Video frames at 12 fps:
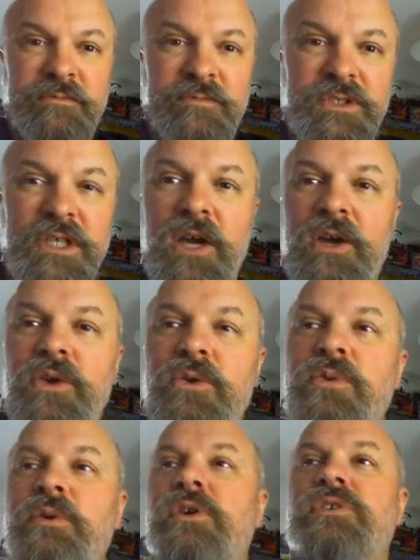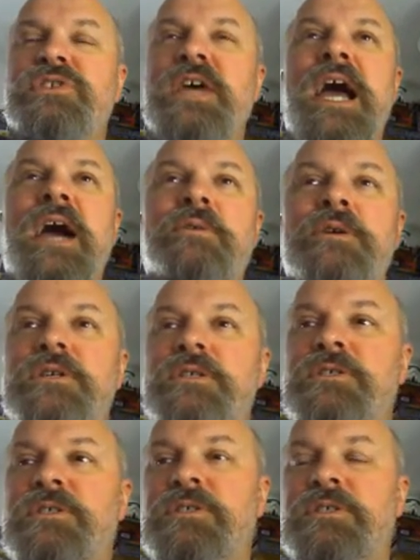So we've got
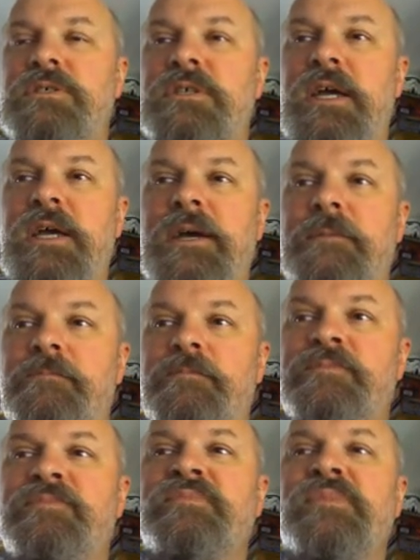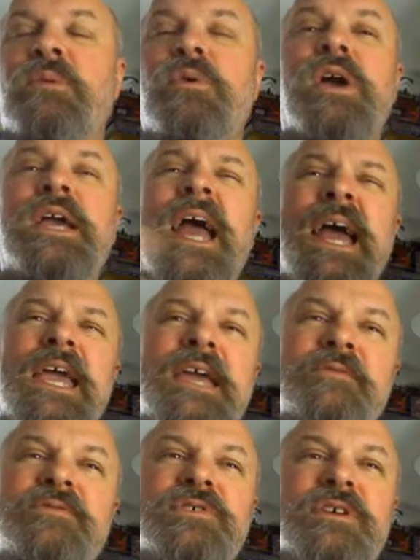towers, um, we've got
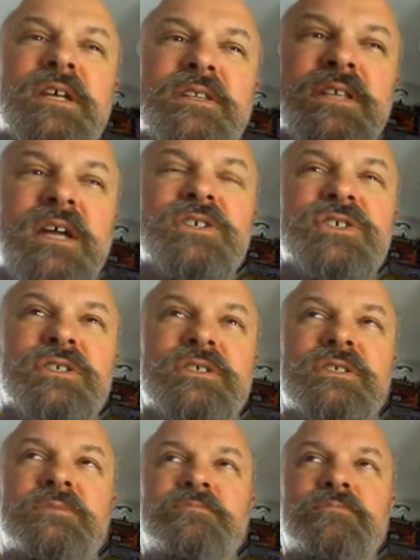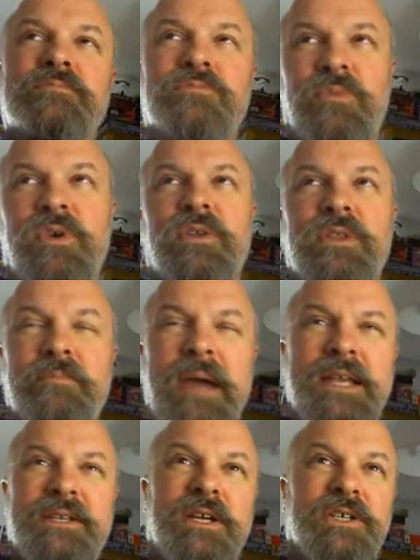caves and dungeons. We've got the
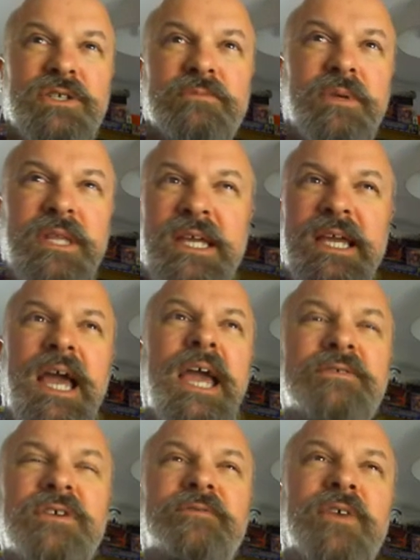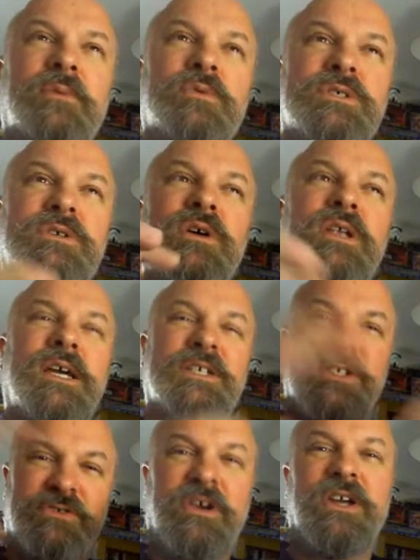main dungeon, but the caves I felt was like a
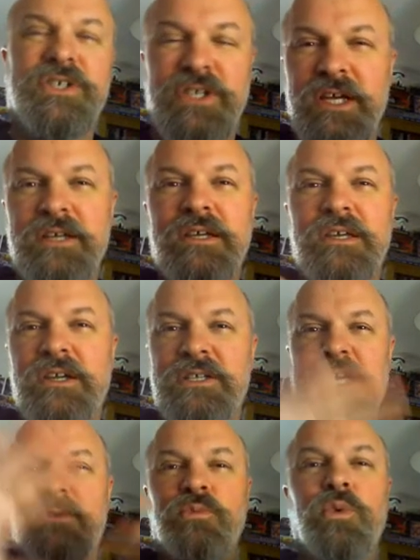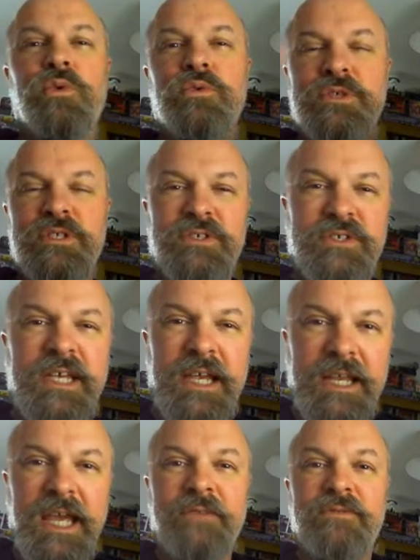structure because it had walls and
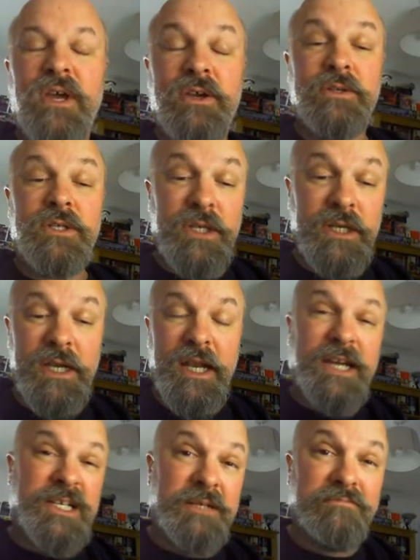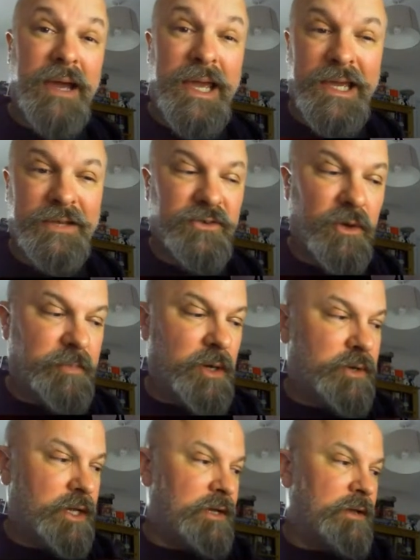ceiling, even though it didn't actually make it. It's not a
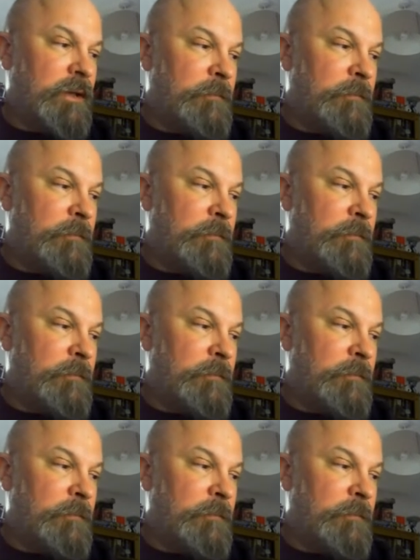building.